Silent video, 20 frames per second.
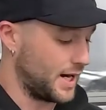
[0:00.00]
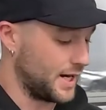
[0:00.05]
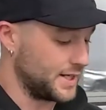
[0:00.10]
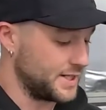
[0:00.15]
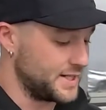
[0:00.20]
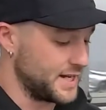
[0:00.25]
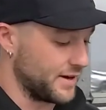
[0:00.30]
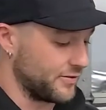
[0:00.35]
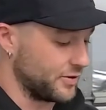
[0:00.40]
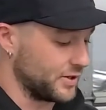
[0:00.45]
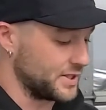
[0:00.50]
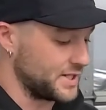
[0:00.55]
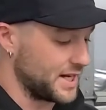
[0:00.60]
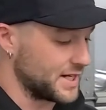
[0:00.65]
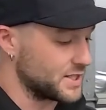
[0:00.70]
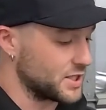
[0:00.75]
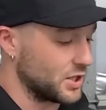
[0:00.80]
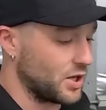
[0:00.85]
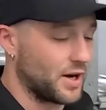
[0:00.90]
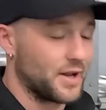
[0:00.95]
Definitely
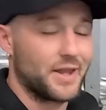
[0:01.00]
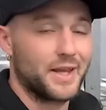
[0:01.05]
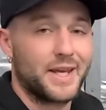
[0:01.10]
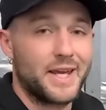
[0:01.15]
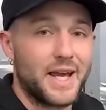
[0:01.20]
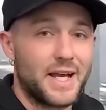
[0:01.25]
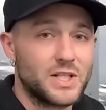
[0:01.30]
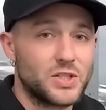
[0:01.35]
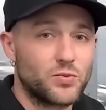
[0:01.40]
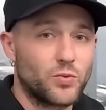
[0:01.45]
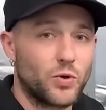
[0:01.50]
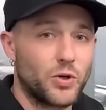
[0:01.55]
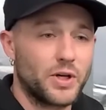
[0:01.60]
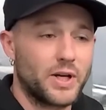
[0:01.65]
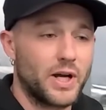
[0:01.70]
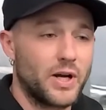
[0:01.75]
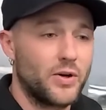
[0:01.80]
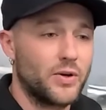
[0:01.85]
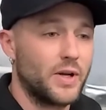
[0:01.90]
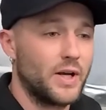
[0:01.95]
takes a lot of the guesswork
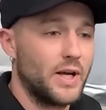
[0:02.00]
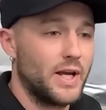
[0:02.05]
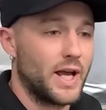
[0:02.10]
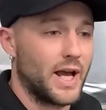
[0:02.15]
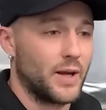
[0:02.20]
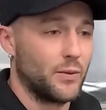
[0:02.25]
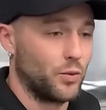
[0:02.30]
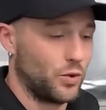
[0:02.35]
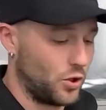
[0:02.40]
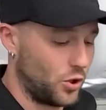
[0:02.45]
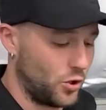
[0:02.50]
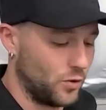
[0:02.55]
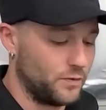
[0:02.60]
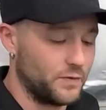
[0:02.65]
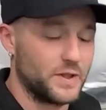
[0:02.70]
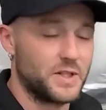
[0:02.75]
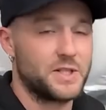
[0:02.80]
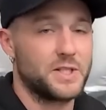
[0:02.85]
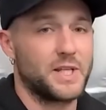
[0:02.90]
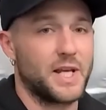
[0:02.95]
out and will
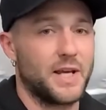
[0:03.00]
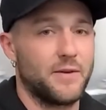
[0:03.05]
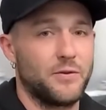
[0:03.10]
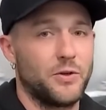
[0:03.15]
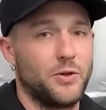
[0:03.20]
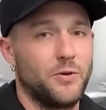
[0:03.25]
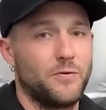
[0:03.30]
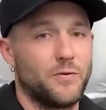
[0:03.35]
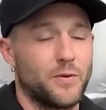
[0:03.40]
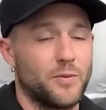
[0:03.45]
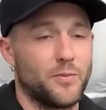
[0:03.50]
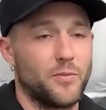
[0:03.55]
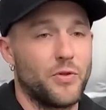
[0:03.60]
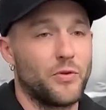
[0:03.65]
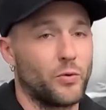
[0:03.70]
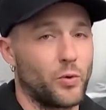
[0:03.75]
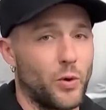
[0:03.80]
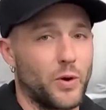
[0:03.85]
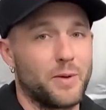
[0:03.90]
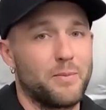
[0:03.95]
hopefully save you from
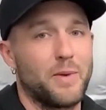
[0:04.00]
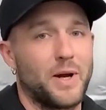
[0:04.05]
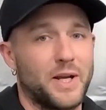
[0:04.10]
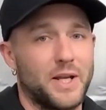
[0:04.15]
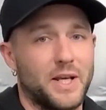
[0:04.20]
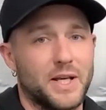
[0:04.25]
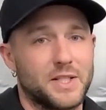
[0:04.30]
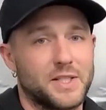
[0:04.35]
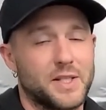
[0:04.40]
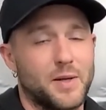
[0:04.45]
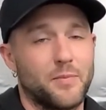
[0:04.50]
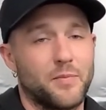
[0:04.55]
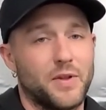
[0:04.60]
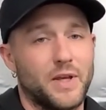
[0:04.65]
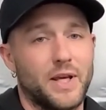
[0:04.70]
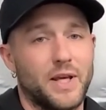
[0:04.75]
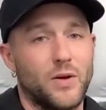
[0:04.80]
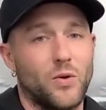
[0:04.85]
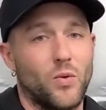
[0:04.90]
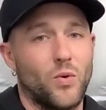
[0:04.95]
throwing money at
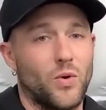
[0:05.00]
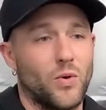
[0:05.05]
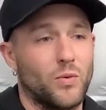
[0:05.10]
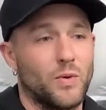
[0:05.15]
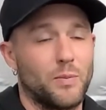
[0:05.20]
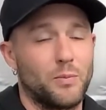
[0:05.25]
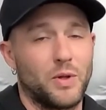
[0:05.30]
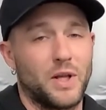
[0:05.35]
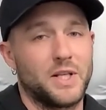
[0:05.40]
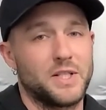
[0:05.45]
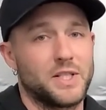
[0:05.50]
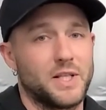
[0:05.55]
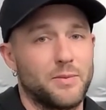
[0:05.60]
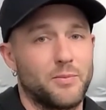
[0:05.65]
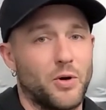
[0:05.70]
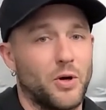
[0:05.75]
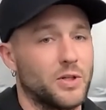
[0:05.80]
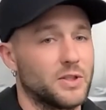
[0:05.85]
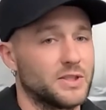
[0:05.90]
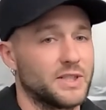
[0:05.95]
something or replacing
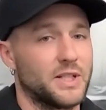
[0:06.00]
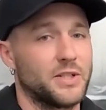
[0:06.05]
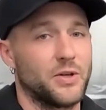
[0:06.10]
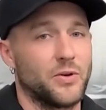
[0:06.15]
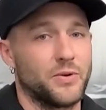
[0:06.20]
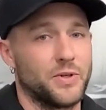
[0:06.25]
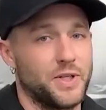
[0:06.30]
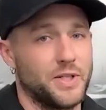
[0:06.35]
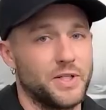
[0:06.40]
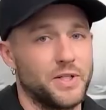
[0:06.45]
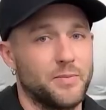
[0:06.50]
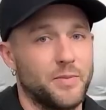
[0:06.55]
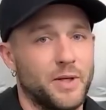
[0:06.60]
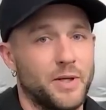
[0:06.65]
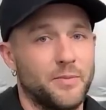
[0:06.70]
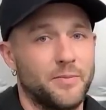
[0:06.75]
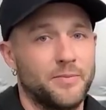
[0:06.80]
parts that don't need to be.